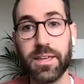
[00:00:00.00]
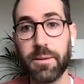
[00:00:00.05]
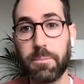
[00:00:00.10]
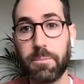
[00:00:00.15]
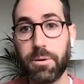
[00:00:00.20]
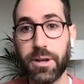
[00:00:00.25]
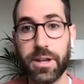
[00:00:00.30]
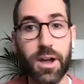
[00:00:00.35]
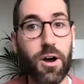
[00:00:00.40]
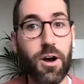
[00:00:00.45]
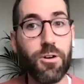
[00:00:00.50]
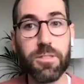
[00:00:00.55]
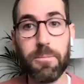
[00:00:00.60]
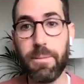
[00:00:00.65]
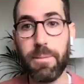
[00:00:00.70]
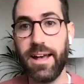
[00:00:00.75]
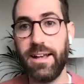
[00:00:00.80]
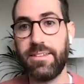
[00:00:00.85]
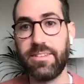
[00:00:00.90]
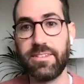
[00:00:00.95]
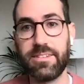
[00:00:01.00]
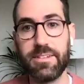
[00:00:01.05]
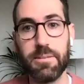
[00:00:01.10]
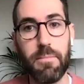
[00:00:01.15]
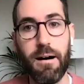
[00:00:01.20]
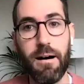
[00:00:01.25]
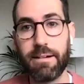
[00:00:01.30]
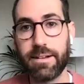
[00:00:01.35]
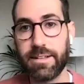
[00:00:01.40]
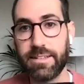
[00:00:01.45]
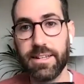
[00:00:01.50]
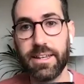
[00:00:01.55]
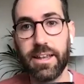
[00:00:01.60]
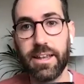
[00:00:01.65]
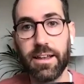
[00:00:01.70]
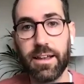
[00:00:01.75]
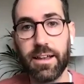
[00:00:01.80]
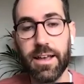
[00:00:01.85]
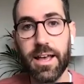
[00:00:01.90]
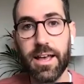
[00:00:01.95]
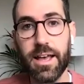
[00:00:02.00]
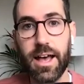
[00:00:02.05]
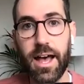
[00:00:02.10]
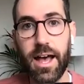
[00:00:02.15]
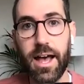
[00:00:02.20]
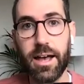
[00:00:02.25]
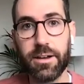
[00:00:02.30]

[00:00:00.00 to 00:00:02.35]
be putting all the best marketing mm-hmm.